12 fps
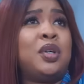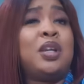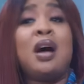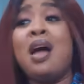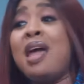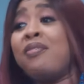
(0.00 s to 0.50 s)

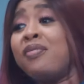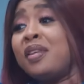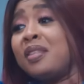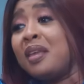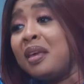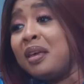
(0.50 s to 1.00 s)
But
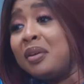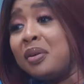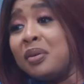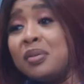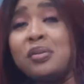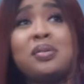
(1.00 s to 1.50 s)
everything
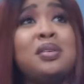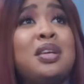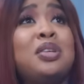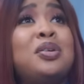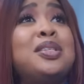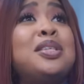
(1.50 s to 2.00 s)

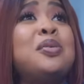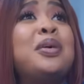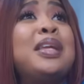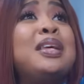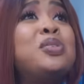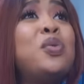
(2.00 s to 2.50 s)
he does it
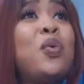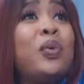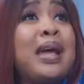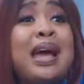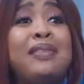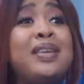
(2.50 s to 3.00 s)
on his
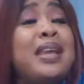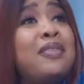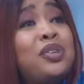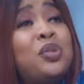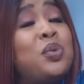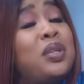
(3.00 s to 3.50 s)
own. I have
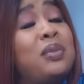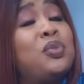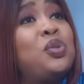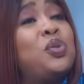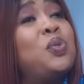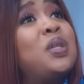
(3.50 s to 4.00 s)
never told him
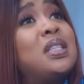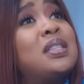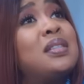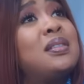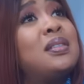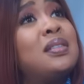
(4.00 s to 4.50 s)
to do
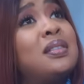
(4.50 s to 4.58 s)
it.